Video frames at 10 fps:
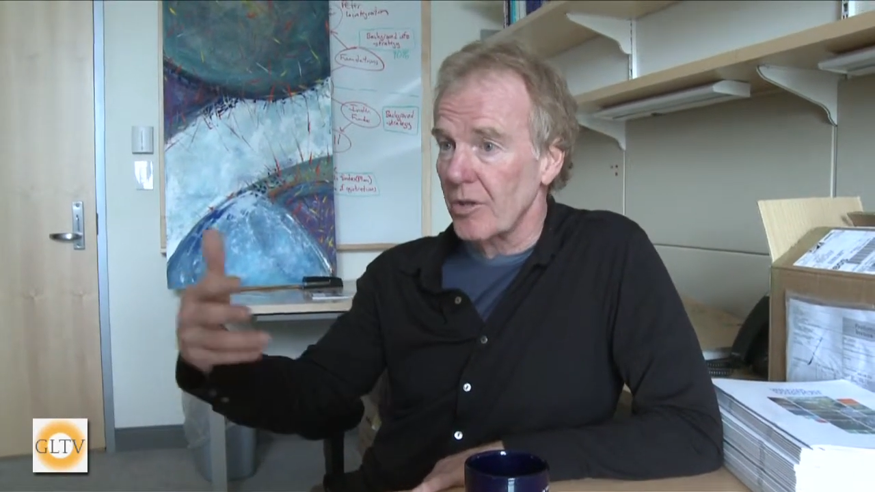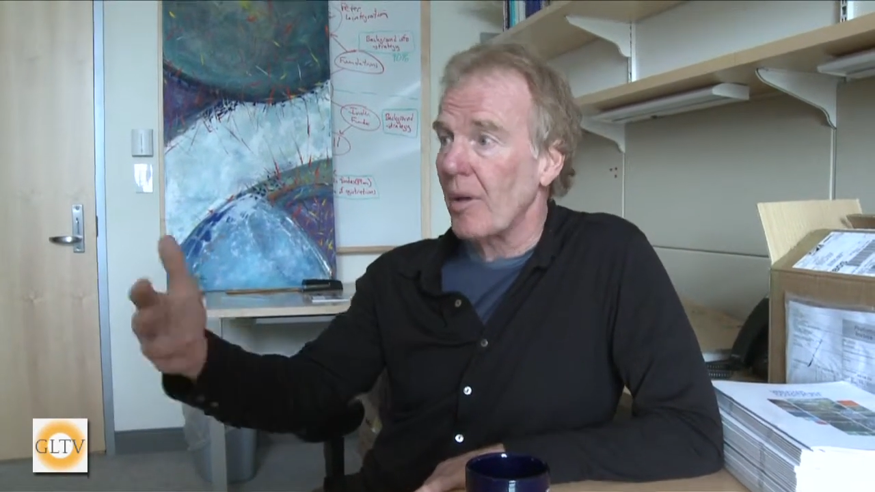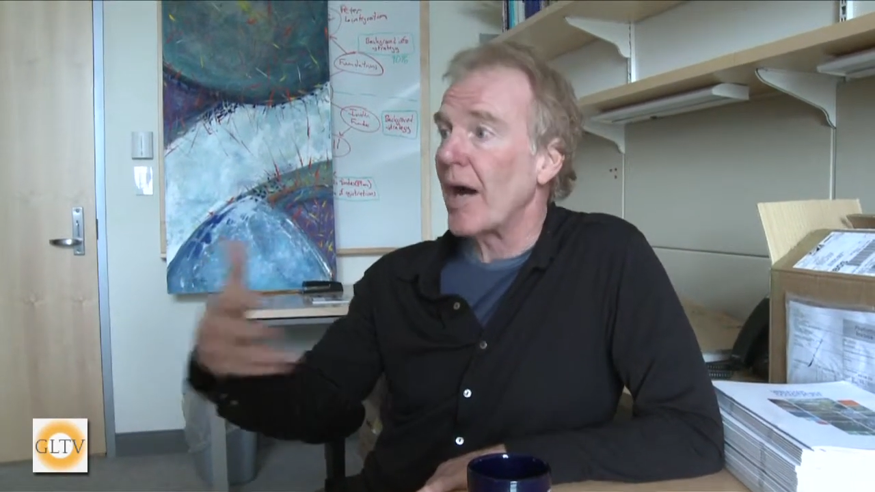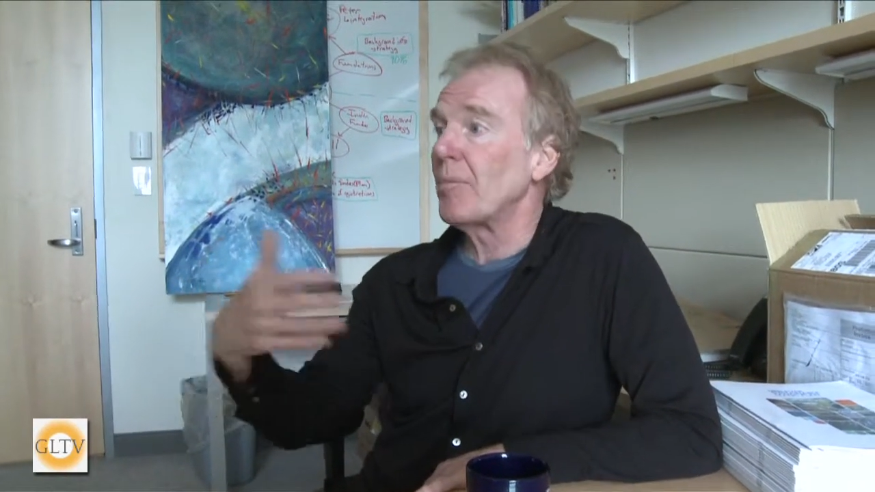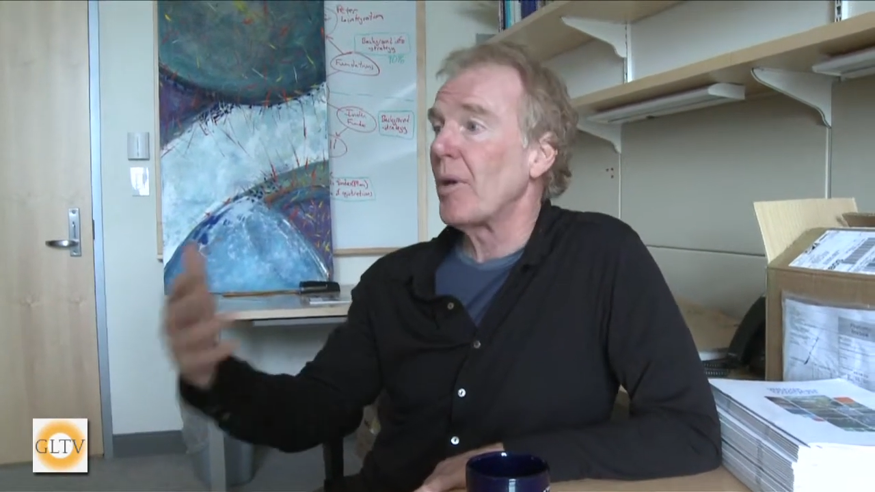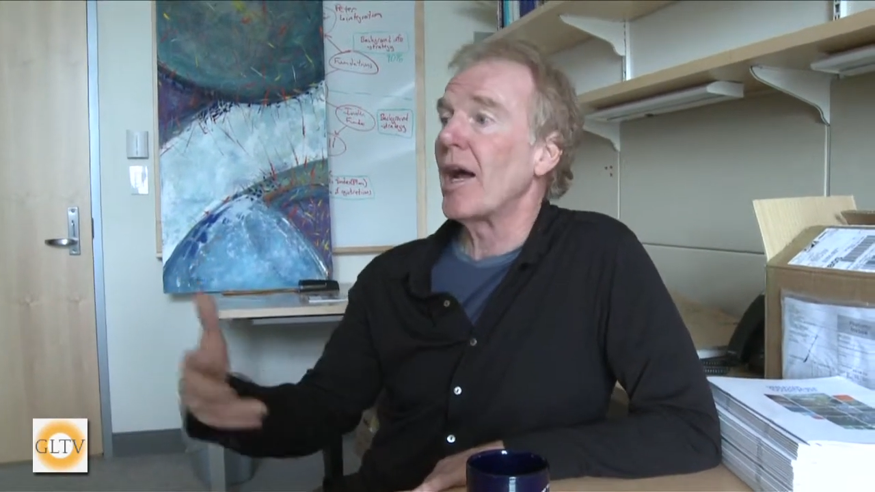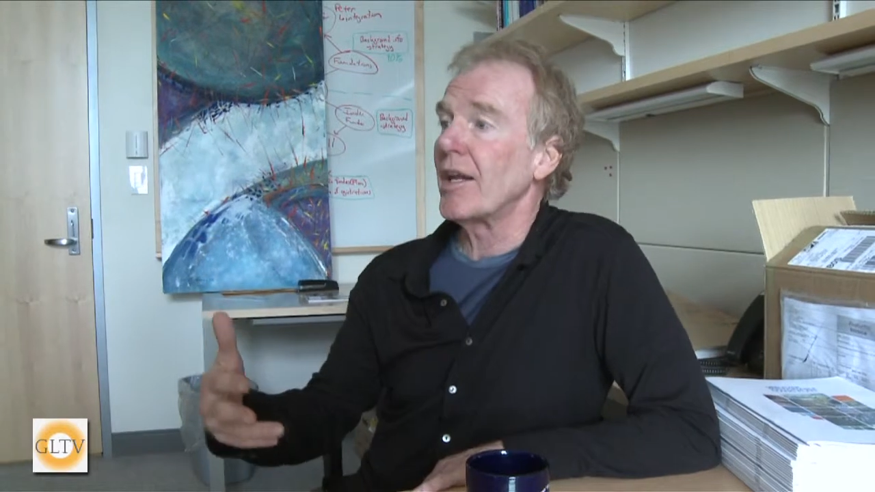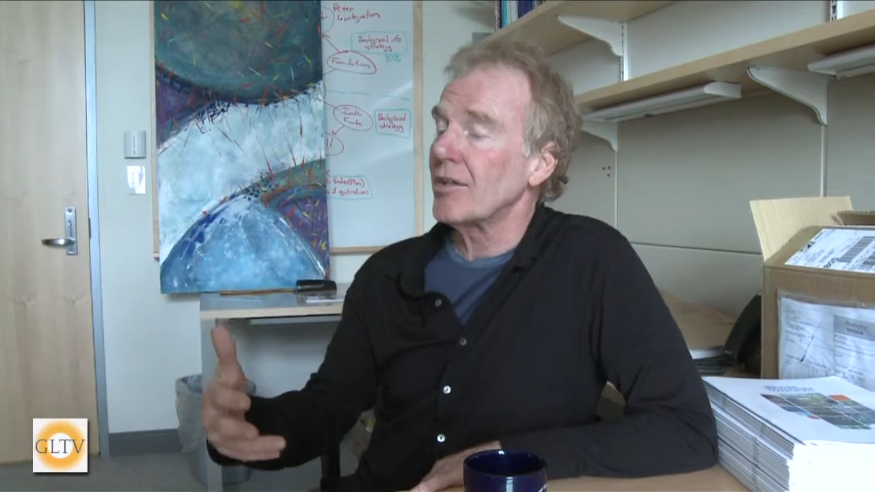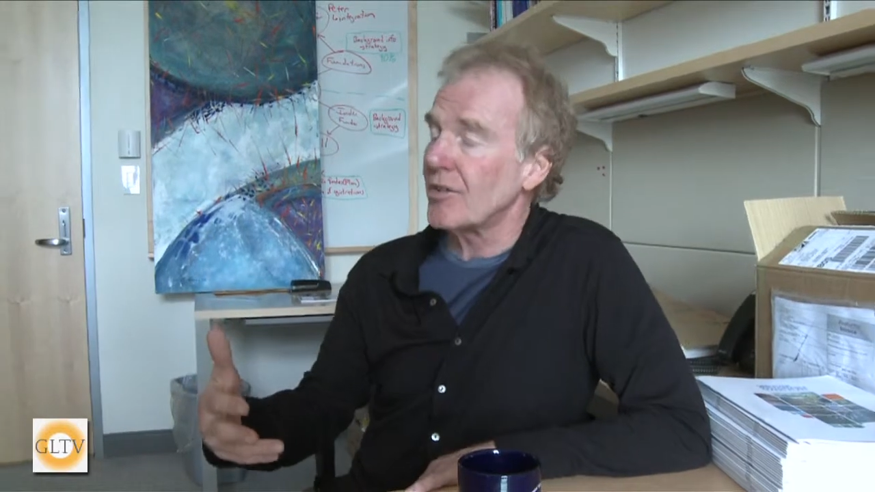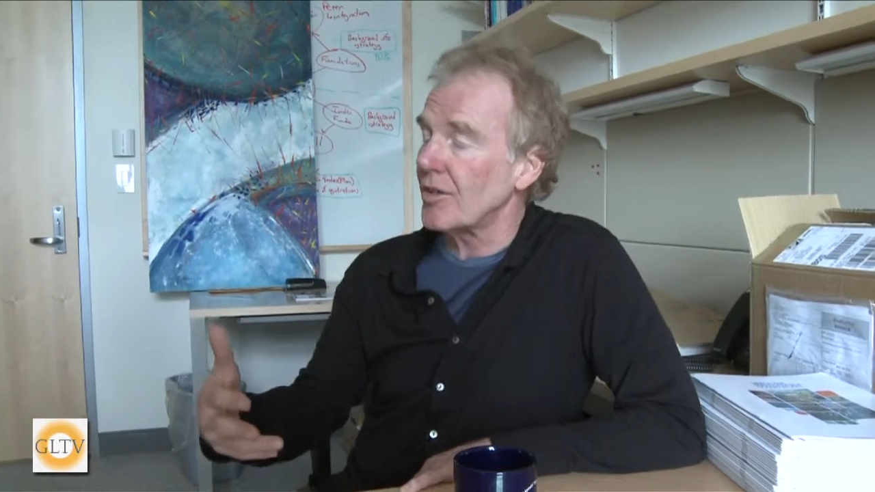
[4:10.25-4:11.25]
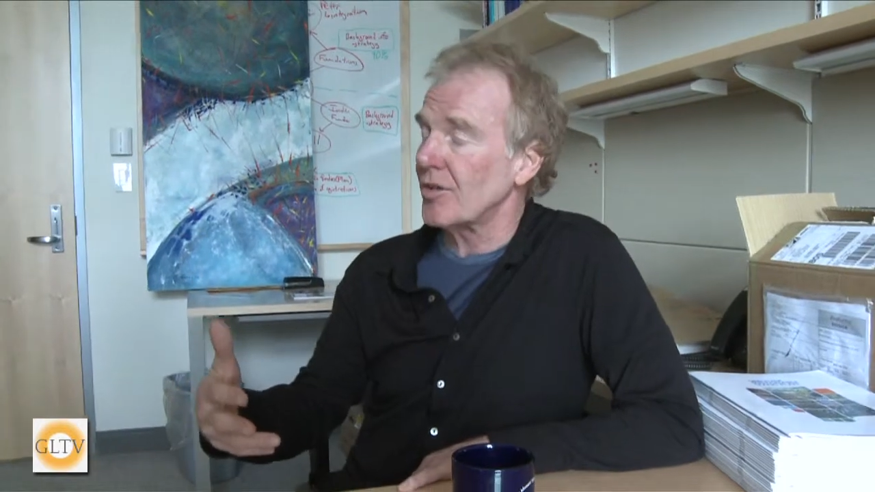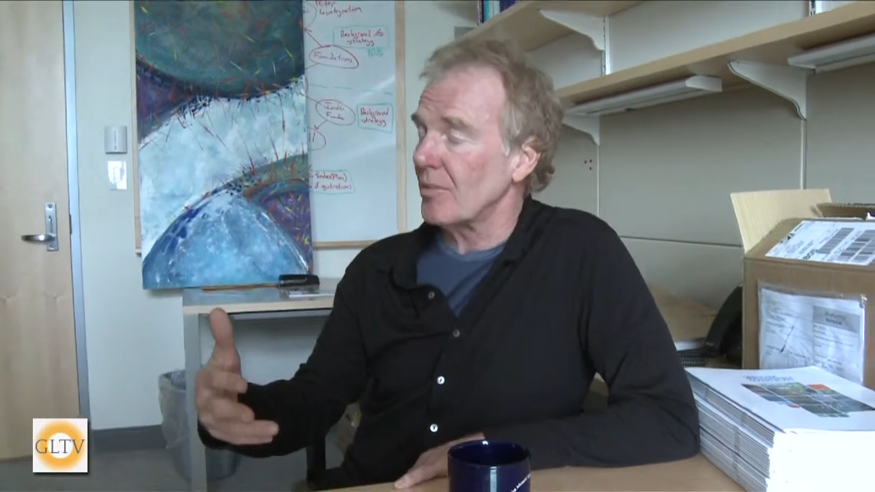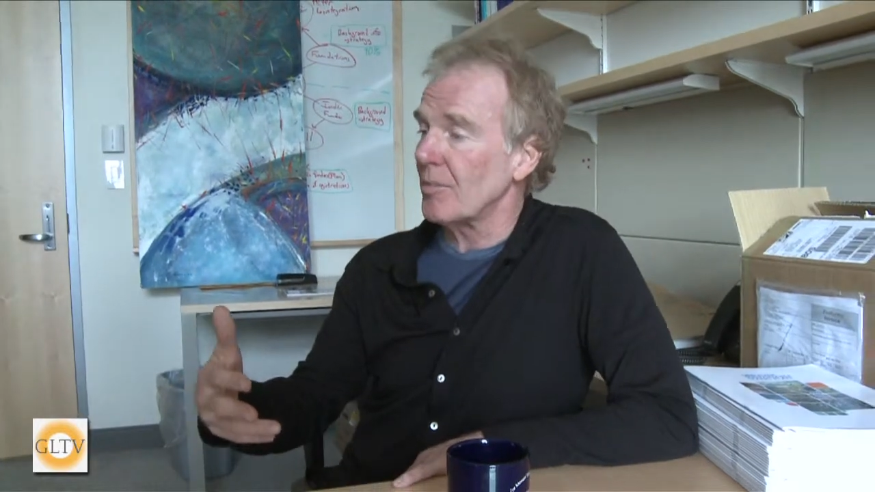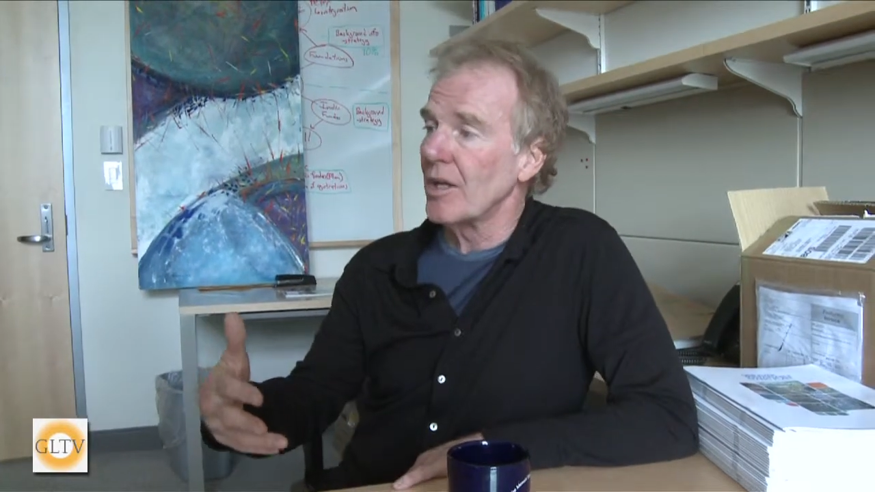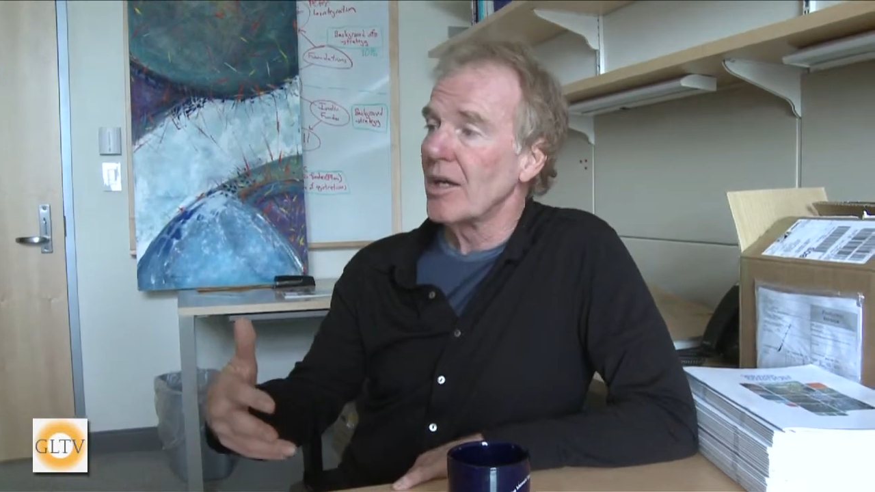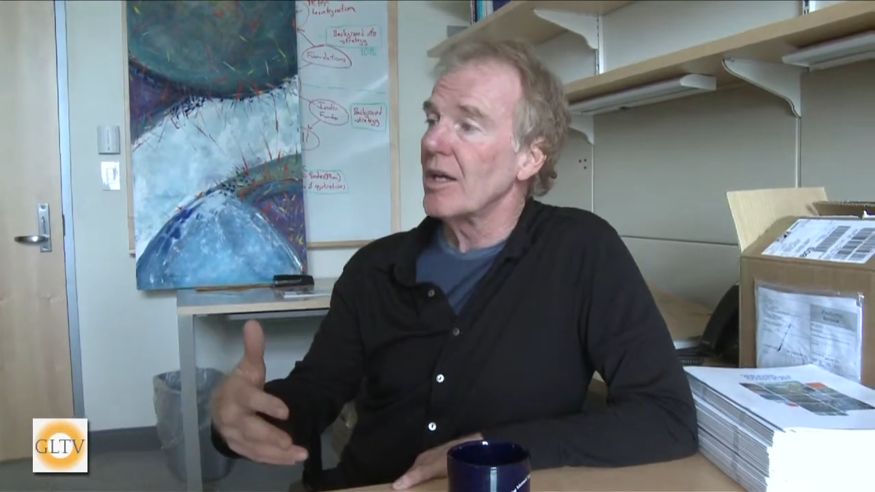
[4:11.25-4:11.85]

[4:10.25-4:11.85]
mind-body system